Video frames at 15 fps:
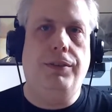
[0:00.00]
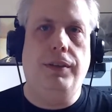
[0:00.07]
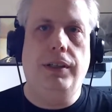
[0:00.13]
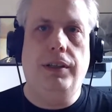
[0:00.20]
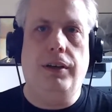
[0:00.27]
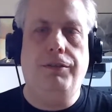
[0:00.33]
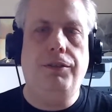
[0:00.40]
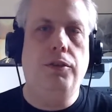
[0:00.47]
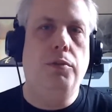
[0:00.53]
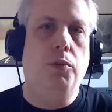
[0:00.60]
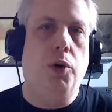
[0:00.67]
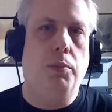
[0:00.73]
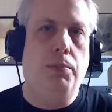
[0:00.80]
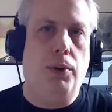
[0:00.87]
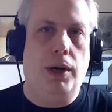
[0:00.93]
a few
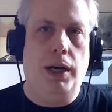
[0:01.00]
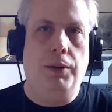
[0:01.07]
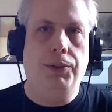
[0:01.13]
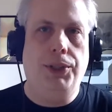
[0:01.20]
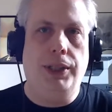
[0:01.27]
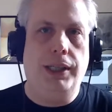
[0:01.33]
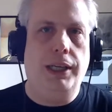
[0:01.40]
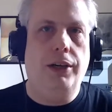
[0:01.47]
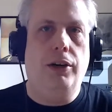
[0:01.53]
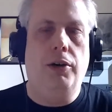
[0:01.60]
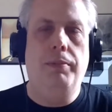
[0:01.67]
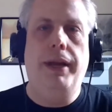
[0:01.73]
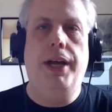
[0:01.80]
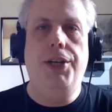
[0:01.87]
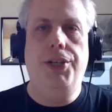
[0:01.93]
more prompts to let your
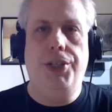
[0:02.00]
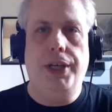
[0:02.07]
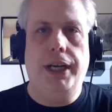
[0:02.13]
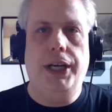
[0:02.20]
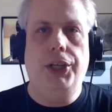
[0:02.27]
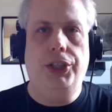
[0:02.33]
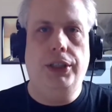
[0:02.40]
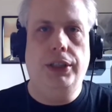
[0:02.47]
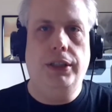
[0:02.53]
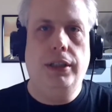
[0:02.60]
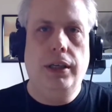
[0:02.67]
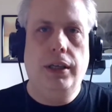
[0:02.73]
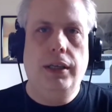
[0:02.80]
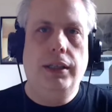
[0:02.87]
imagination